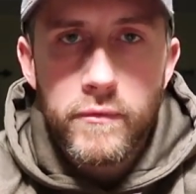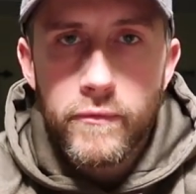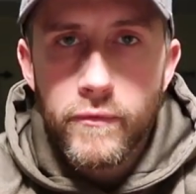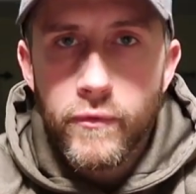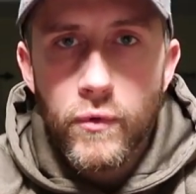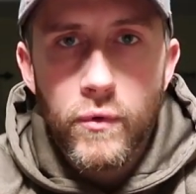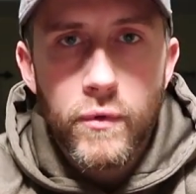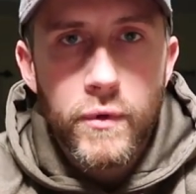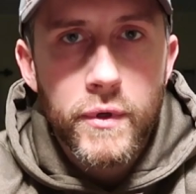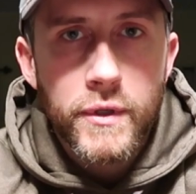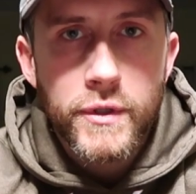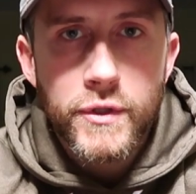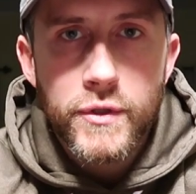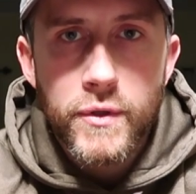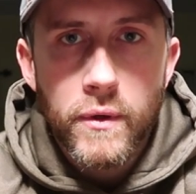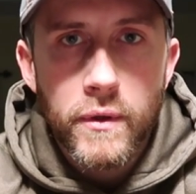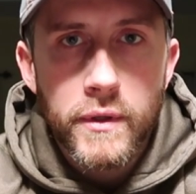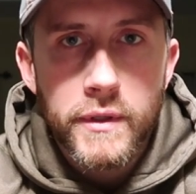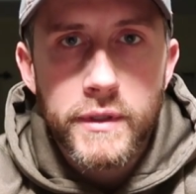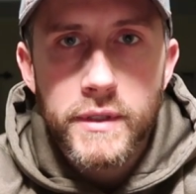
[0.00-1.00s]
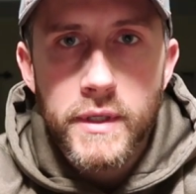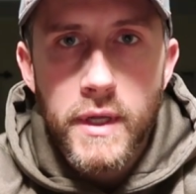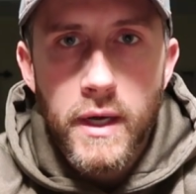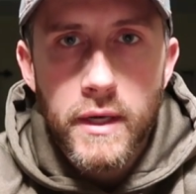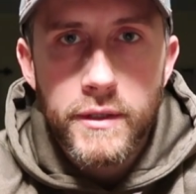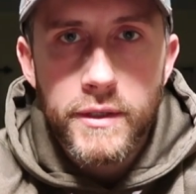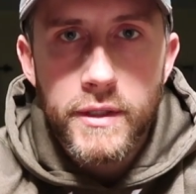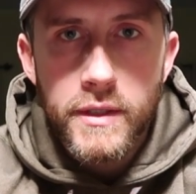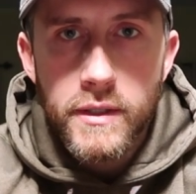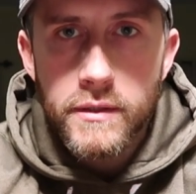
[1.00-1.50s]
Full control, it's
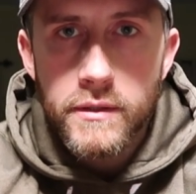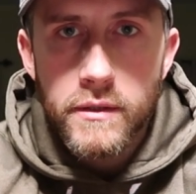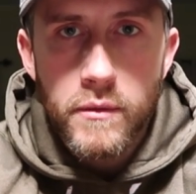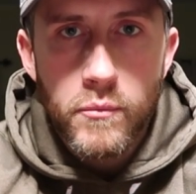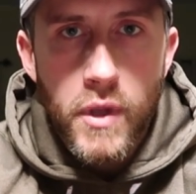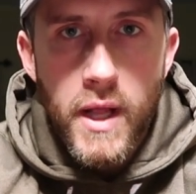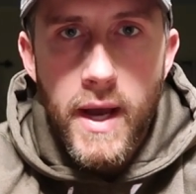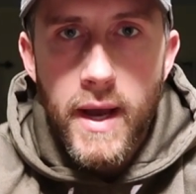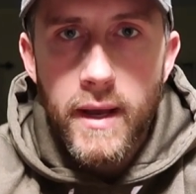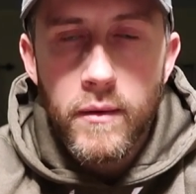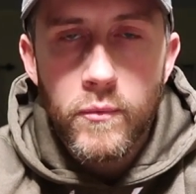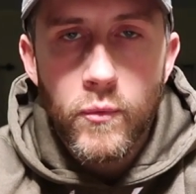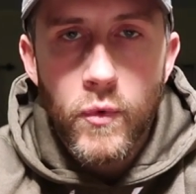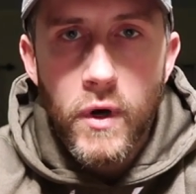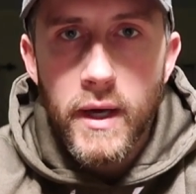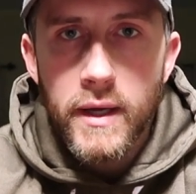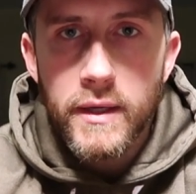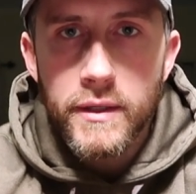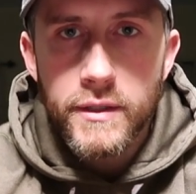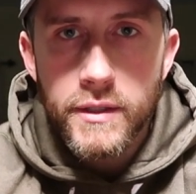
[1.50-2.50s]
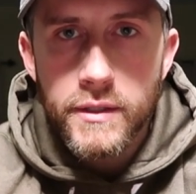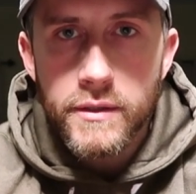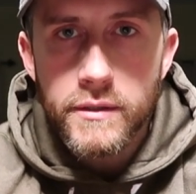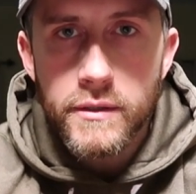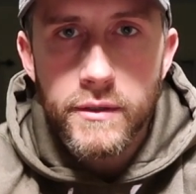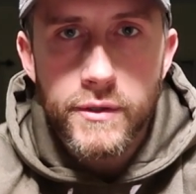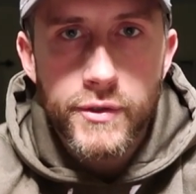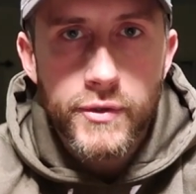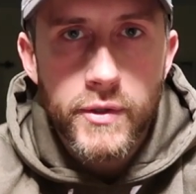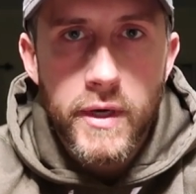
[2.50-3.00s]
not just a black and white, just
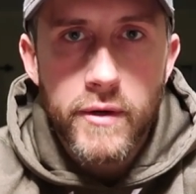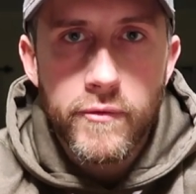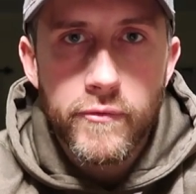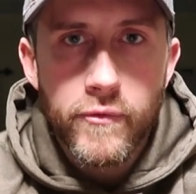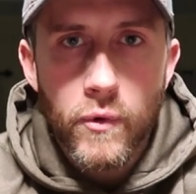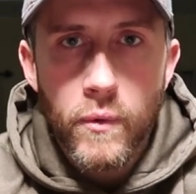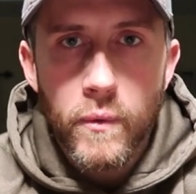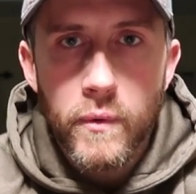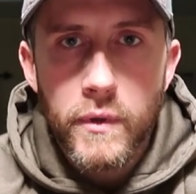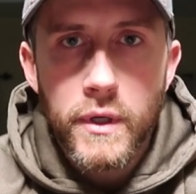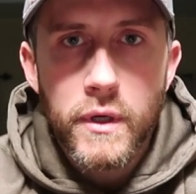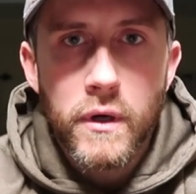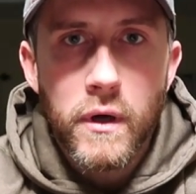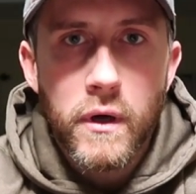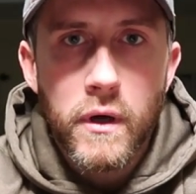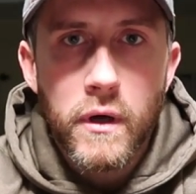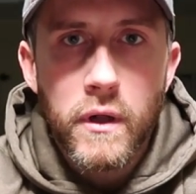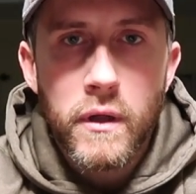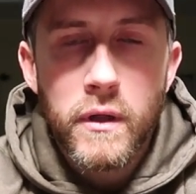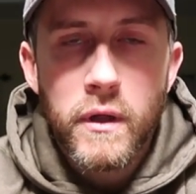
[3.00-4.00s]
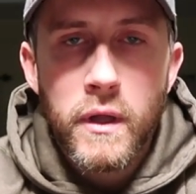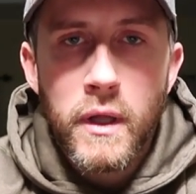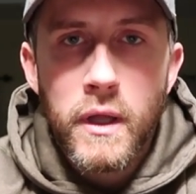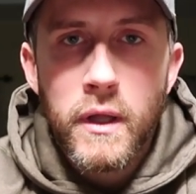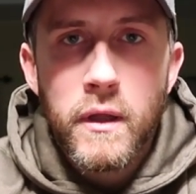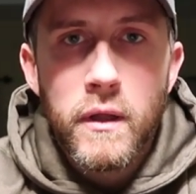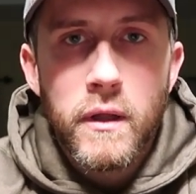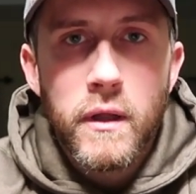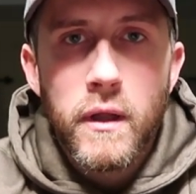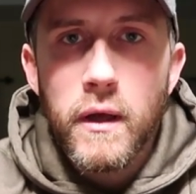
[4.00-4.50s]
a straightforward call.
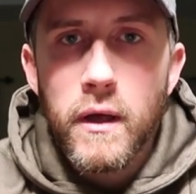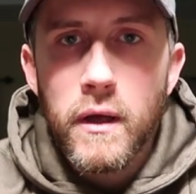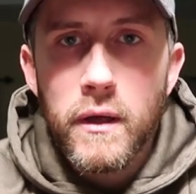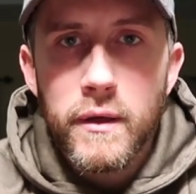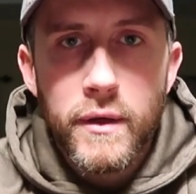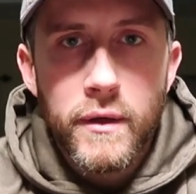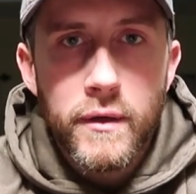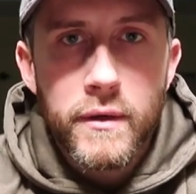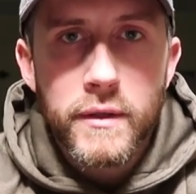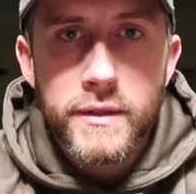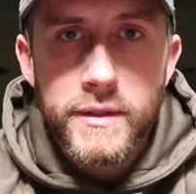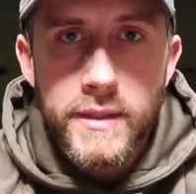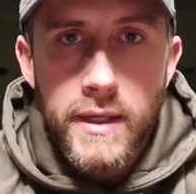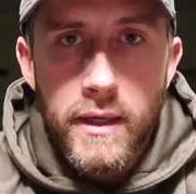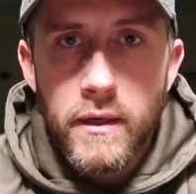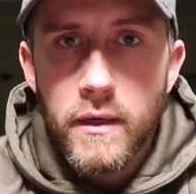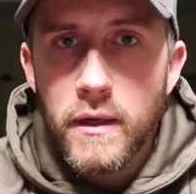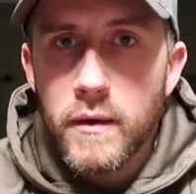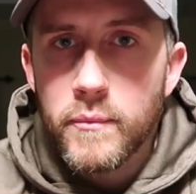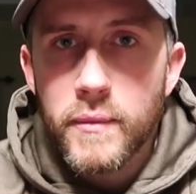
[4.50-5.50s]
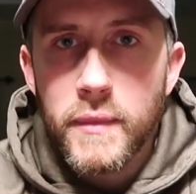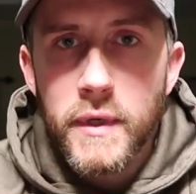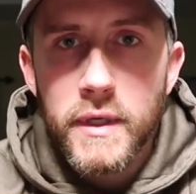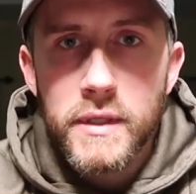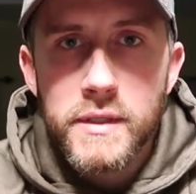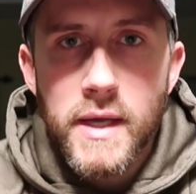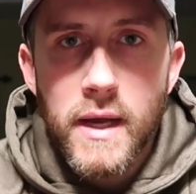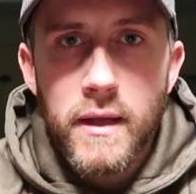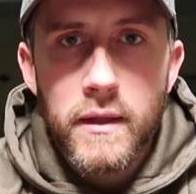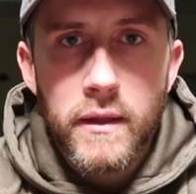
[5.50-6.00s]
Uh, you can set it up
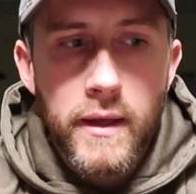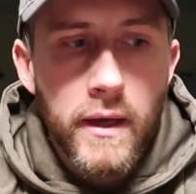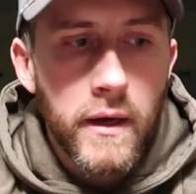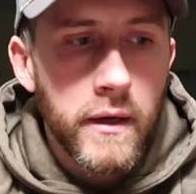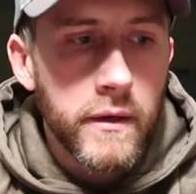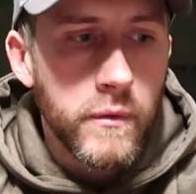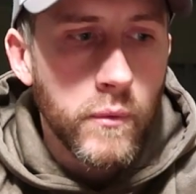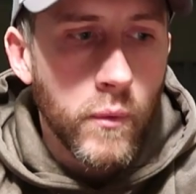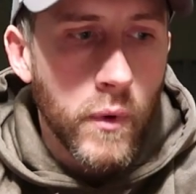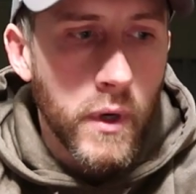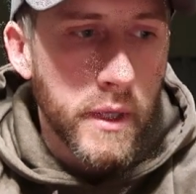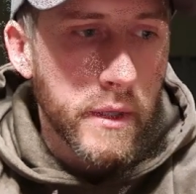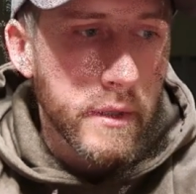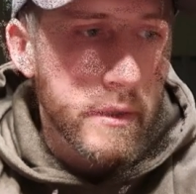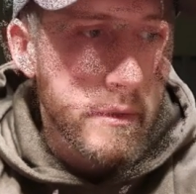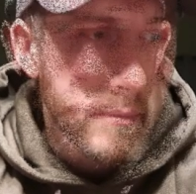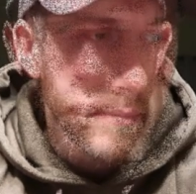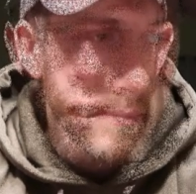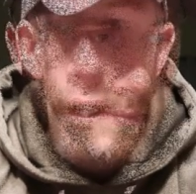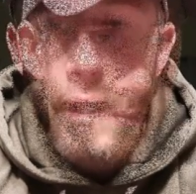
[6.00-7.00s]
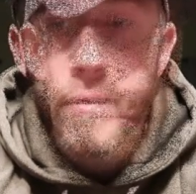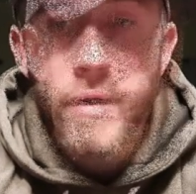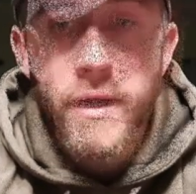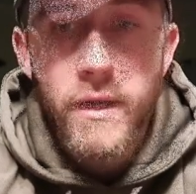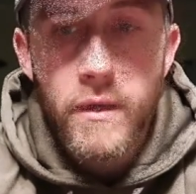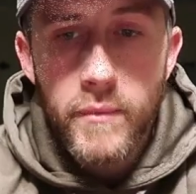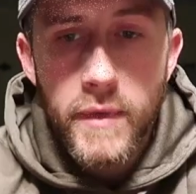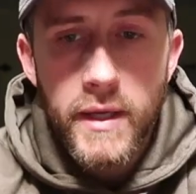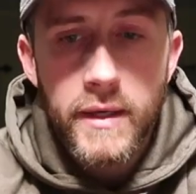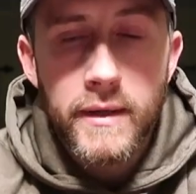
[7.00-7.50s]
exactly how you want. I
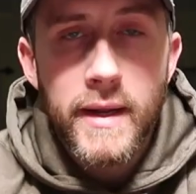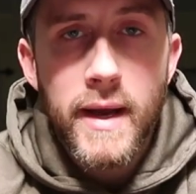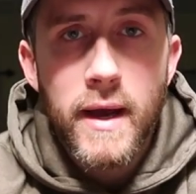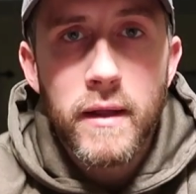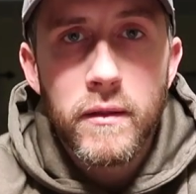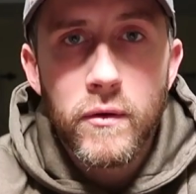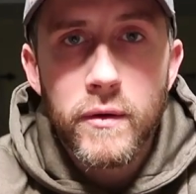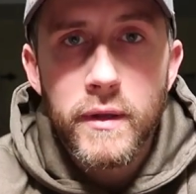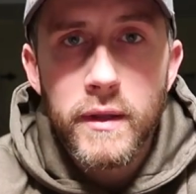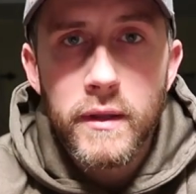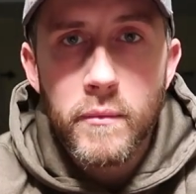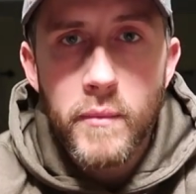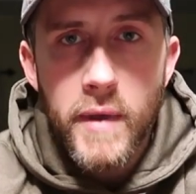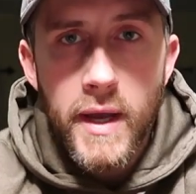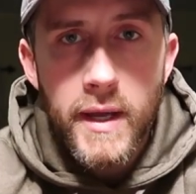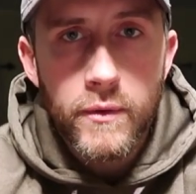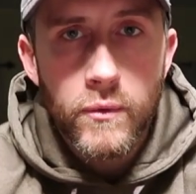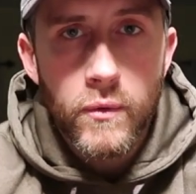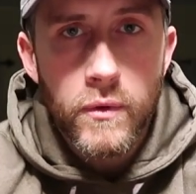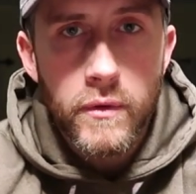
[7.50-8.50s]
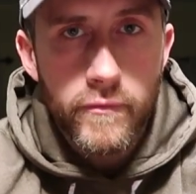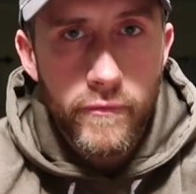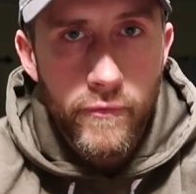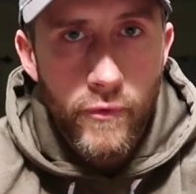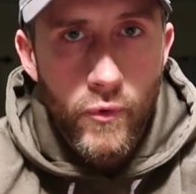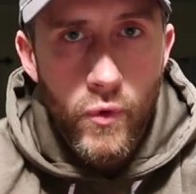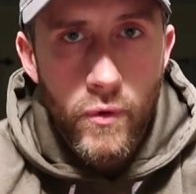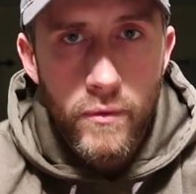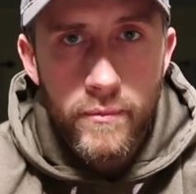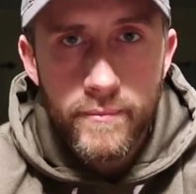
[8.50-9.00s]
recommend downloading the manual in
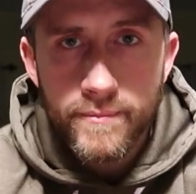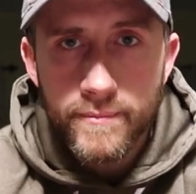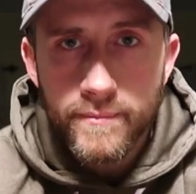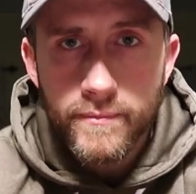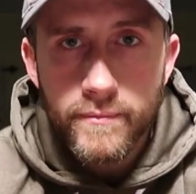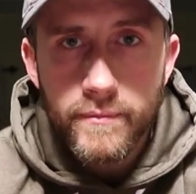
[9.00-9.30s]
full.